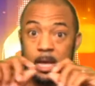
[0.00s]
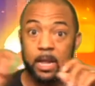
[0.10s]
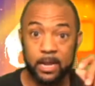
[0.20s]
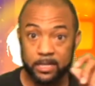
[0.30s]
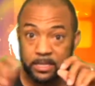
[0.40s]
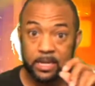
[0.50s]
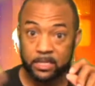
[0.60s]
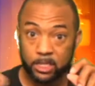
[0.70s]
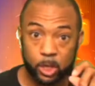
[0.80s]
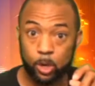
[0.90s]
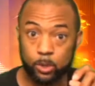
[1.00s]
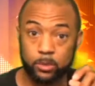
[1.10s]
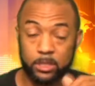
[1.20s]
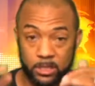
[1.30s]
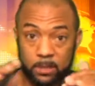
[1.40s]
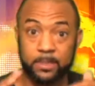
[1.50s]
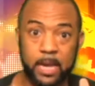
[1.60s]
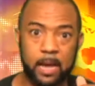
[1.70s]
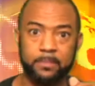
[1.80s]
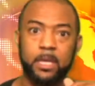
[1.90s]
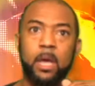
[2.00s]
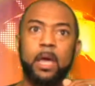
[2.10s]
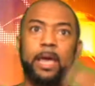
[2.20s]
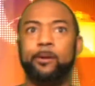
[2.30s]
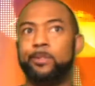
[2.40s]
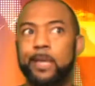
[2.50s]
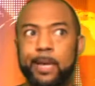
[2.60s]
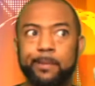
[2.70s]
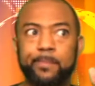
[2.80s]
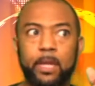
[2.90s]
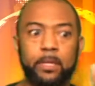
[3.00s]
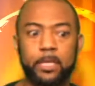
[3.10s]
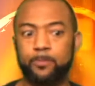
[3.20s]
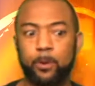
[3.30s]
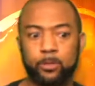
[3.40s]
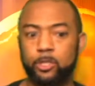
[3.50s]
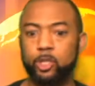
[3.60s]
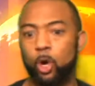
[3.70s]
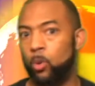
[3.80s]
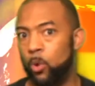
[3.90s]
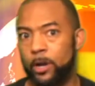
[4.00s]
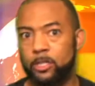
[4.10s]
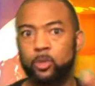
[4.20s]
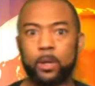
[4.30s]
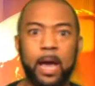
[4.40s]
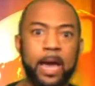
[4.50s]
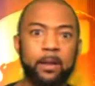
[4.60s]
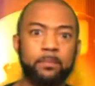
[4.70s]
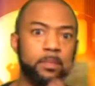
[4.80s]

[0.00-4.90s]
listed as sold, because sometimes it'll say this person sold 1 or 2 of the items.